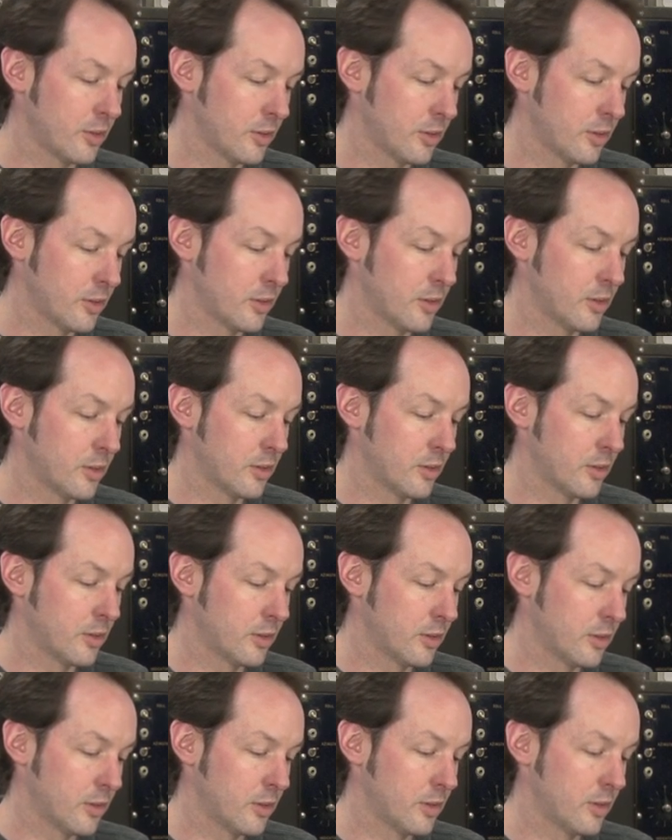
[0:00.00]

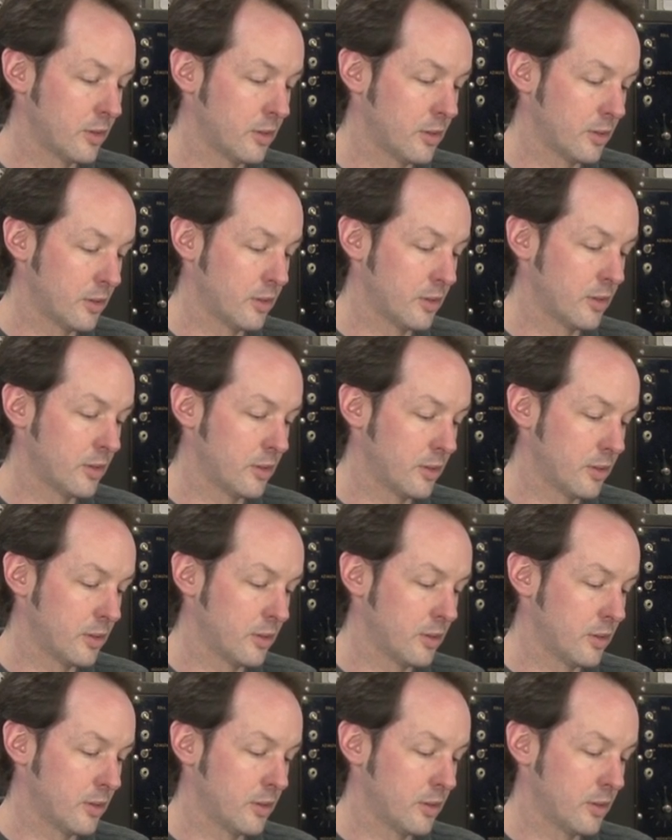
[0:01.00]
Nobody speaks.